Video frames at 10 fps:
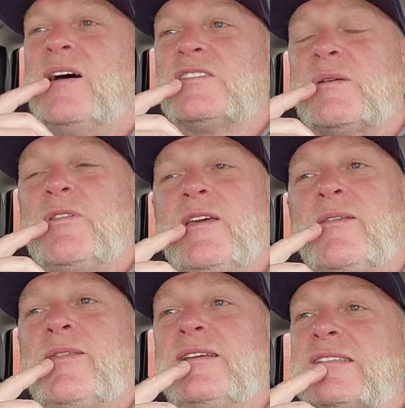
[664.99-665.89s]
Some of the
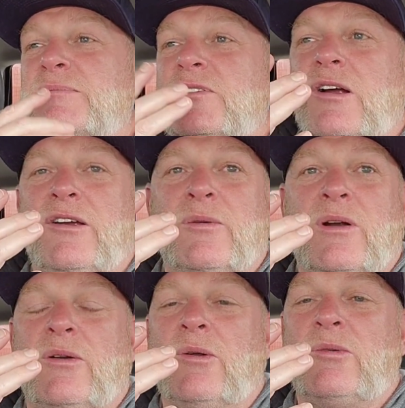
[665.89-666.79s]
other things, I'm sorry,
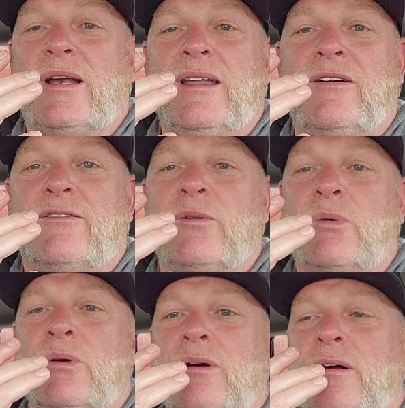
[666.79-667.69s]
we're on hold right now
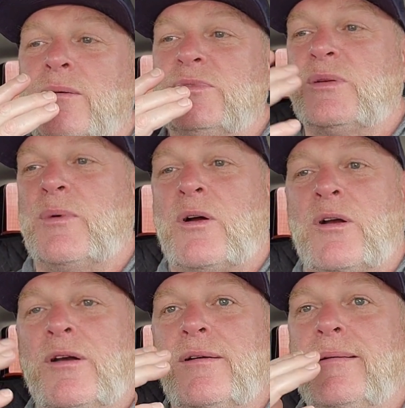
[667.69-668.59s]
for some
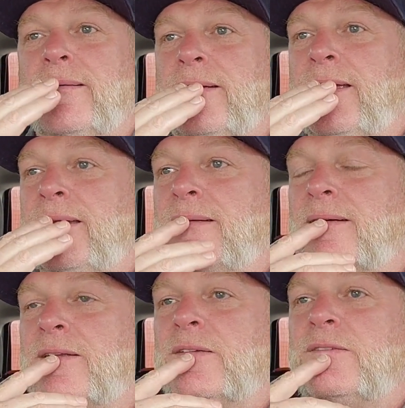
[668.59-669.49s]
art and
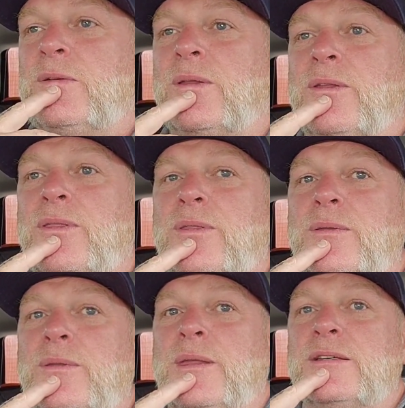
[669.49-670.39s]
a few other
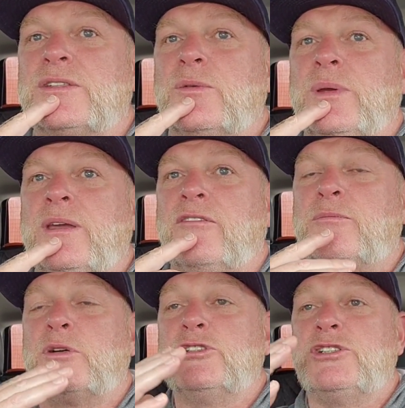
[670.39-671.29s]
things that we
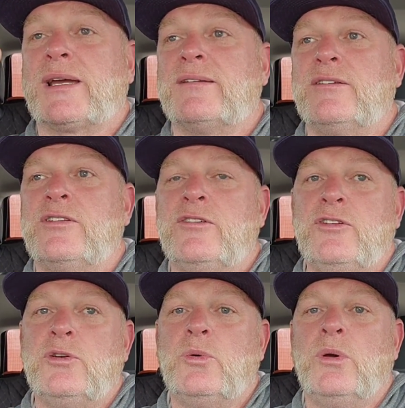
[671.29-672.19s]
have projected to
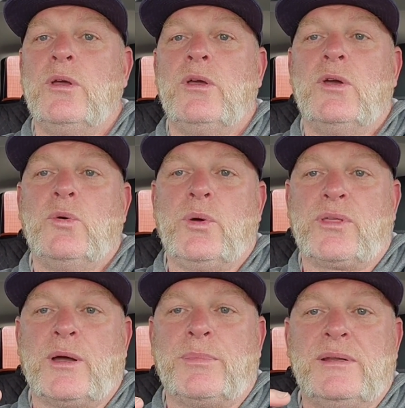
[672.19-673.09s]
do
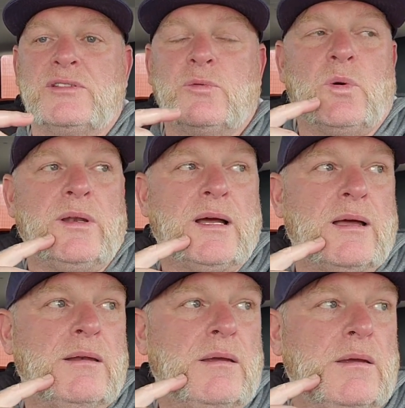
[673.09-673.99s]
with companies and whatnot.